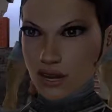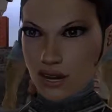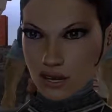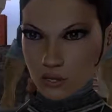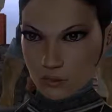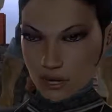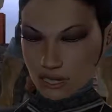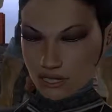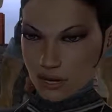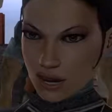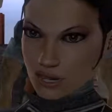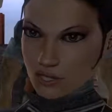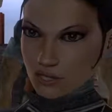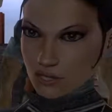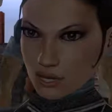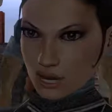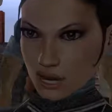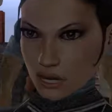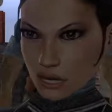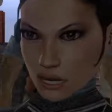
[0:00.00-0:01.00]
and we are
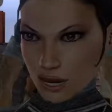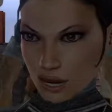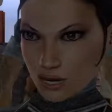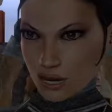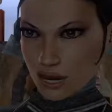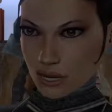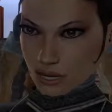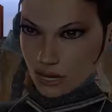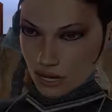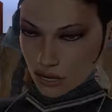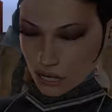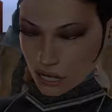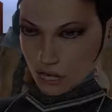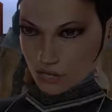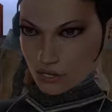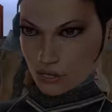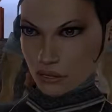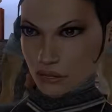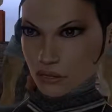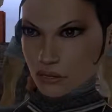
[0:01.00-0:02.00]
trapped here in
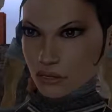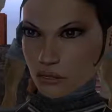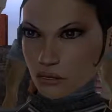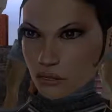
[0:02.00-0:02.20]
Dirge.